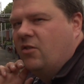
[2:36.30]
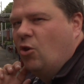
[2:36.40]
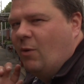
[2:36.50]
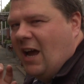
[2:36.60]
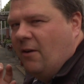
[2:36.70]

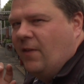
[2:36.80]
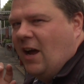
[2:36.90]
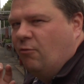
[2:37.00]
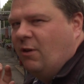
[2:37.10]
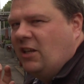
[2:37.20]
So we have
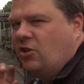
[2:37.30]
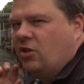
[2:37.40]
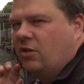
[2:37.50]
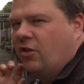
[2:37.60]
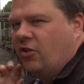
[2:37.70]
now
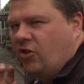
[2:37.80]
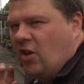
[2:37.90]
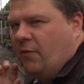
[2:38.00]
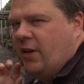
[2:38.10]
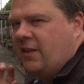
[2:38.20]
reached the
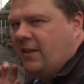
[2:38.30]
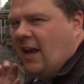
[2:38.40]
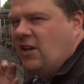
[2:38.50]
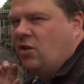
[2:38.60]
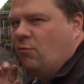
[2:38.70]
southernest
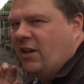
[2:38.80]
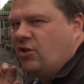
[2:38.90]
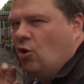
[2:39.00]
station in West